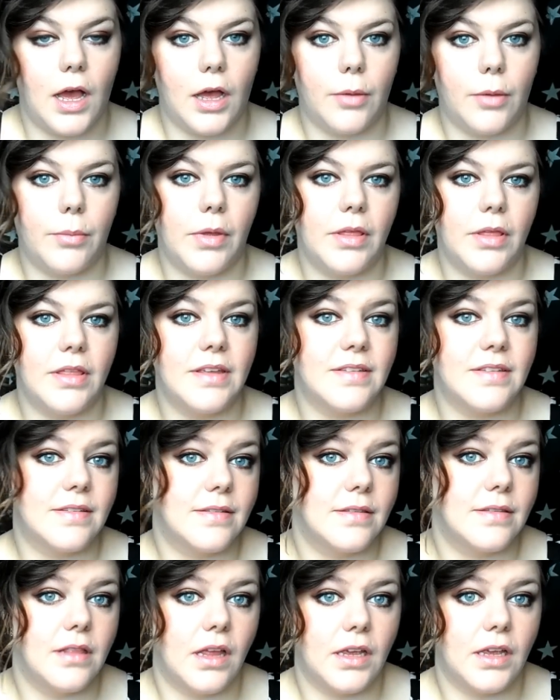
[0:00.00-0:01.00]
um,
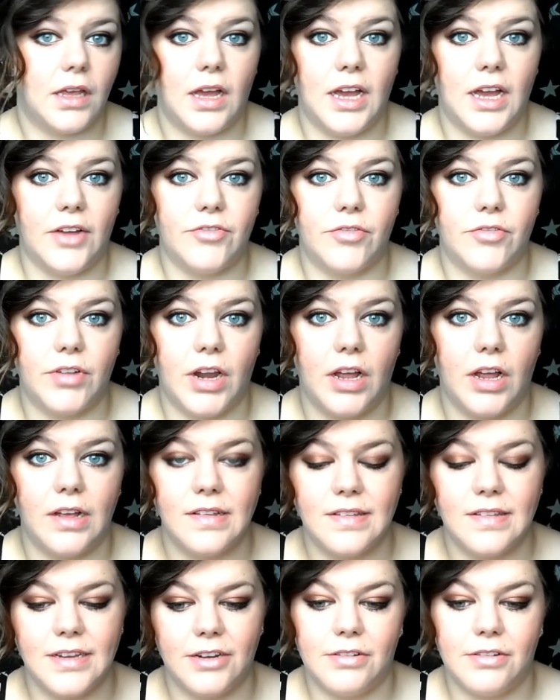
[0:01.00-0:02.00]
this, like, I haven't
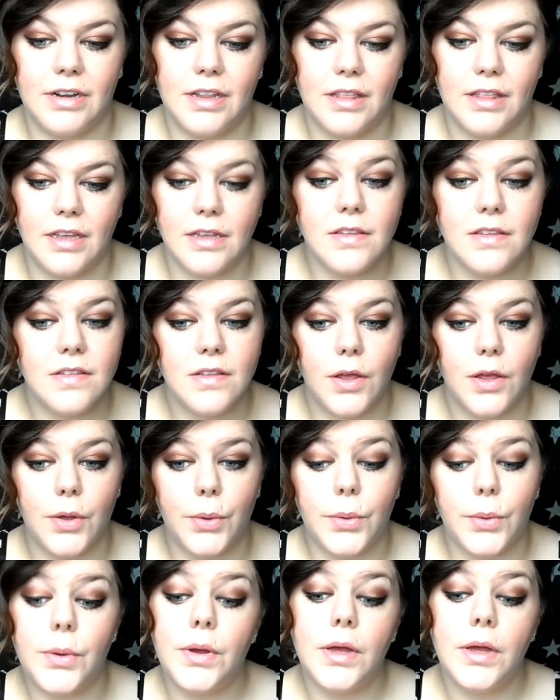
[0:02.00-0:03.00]
rehearsed it or anything,
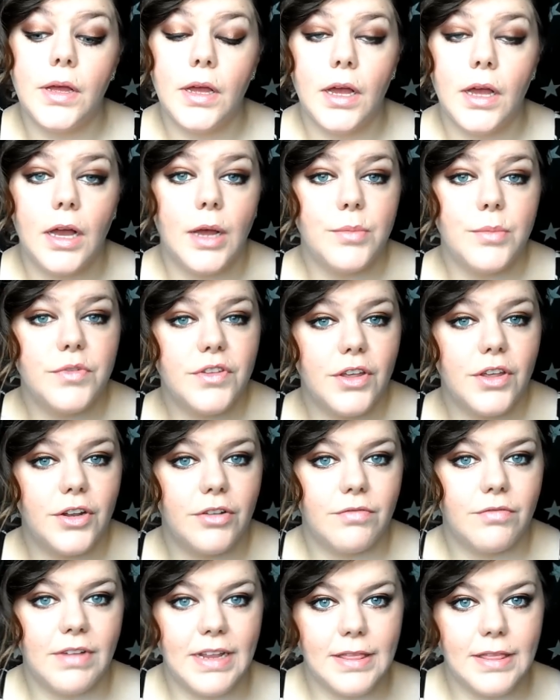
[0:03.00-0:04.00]
so I'm just going
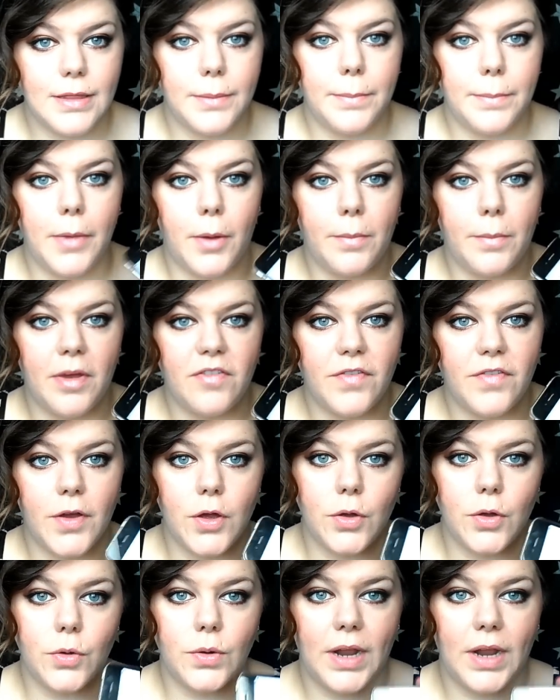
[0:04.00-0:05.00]
to read them on my
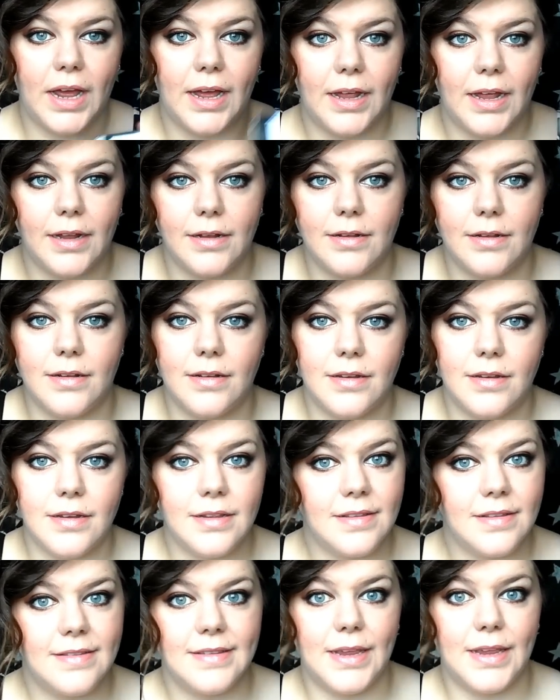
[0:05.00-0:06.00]
phone and
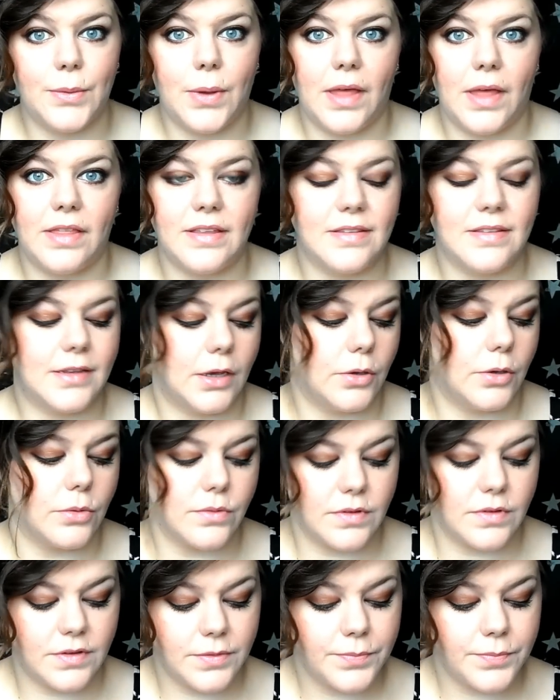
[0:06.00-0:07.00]
see where this
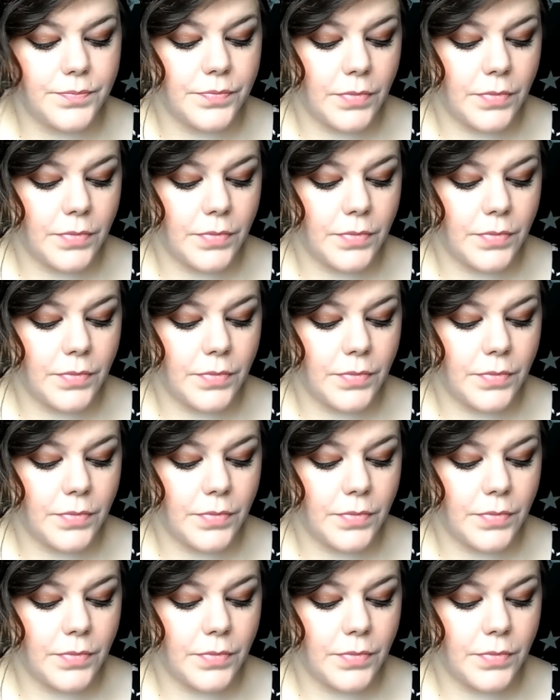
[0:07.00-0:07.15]
goes.